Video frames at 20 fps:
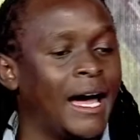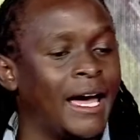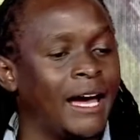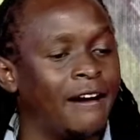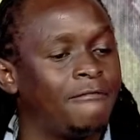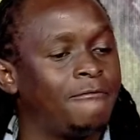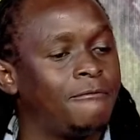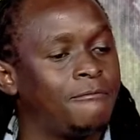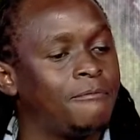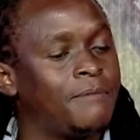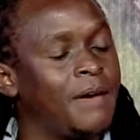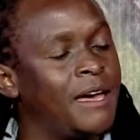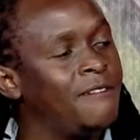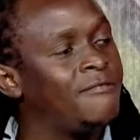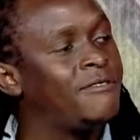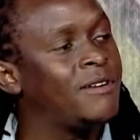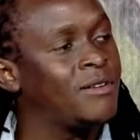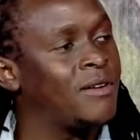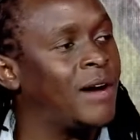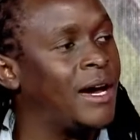I have
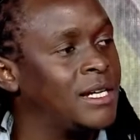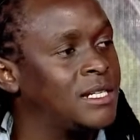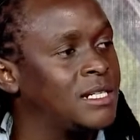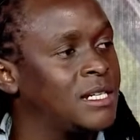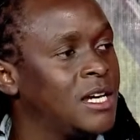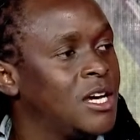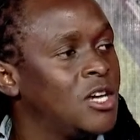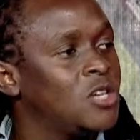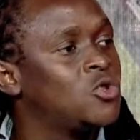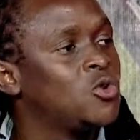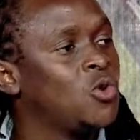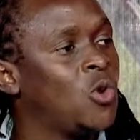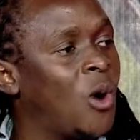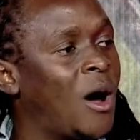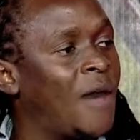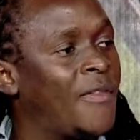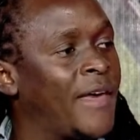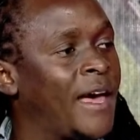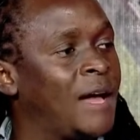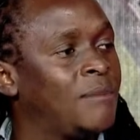every right to
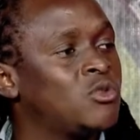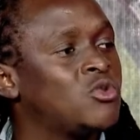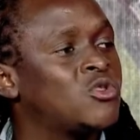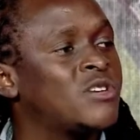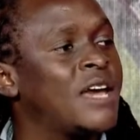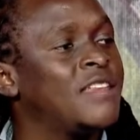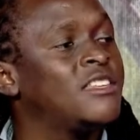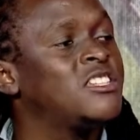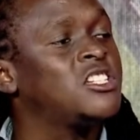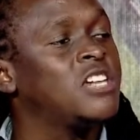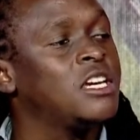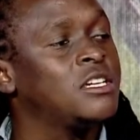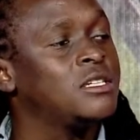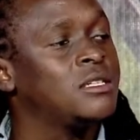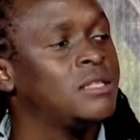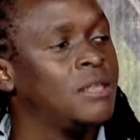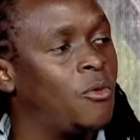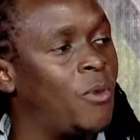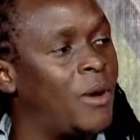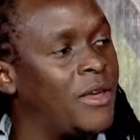go at the helm to try and change
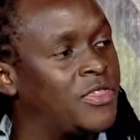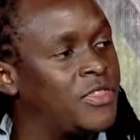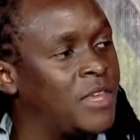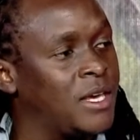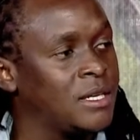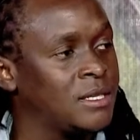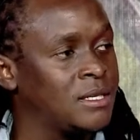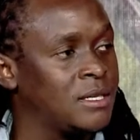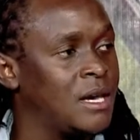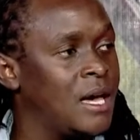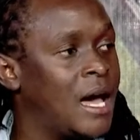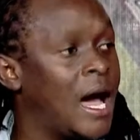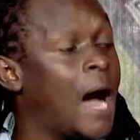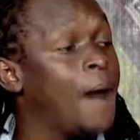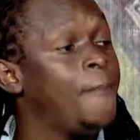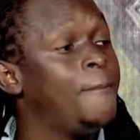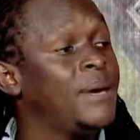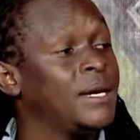the way things are